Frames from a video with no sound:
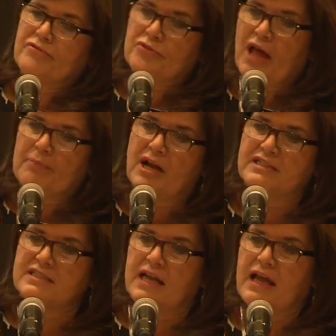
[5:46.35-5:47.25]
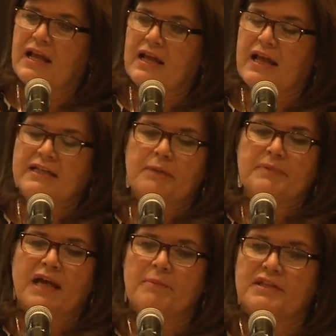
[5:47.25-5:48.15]
through that process, I ended up
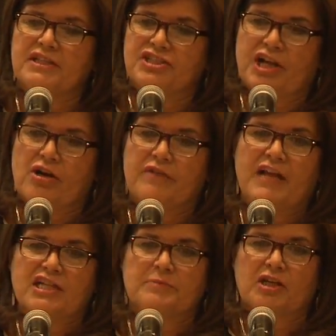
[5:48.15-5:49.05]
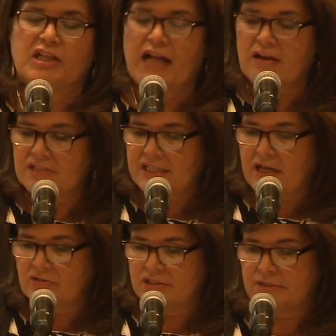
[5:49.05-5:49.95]
becoming the chair of National American Housing
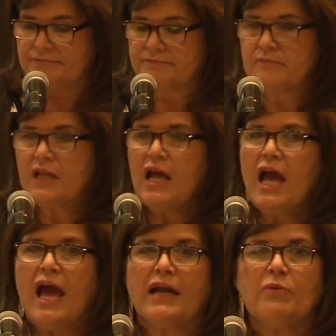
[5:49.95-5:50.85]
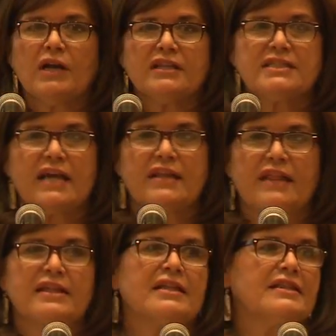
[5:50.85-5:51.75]
Council. And I want to say that I
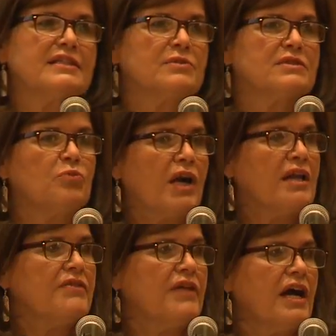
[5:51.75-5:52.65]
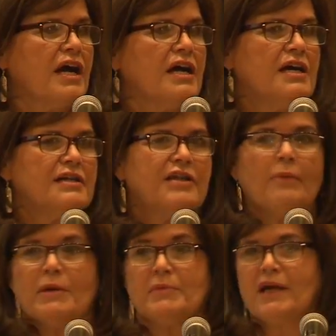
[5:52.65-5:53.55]
think that this was one of the,
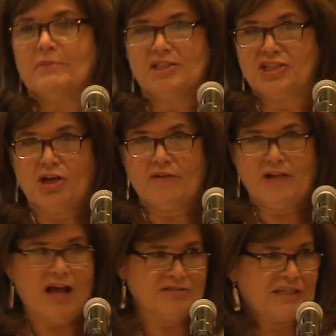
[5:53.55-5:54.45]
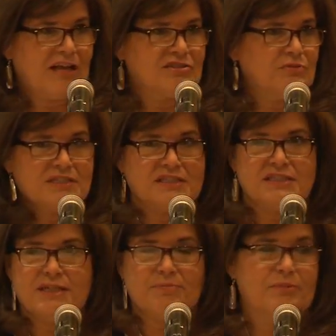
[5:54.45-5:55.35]
not me becoming the chair of a housing council wasn't the
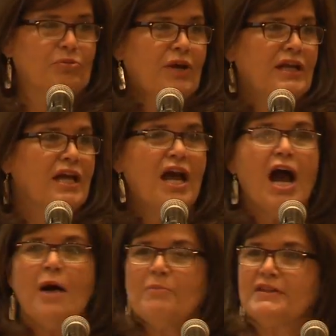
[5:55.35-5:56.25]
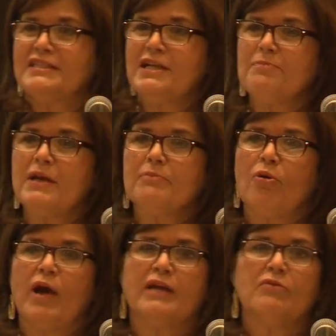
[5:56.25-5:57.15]
tipping point, but the tipping
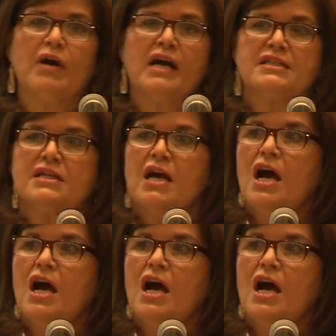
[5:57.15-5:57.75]
point was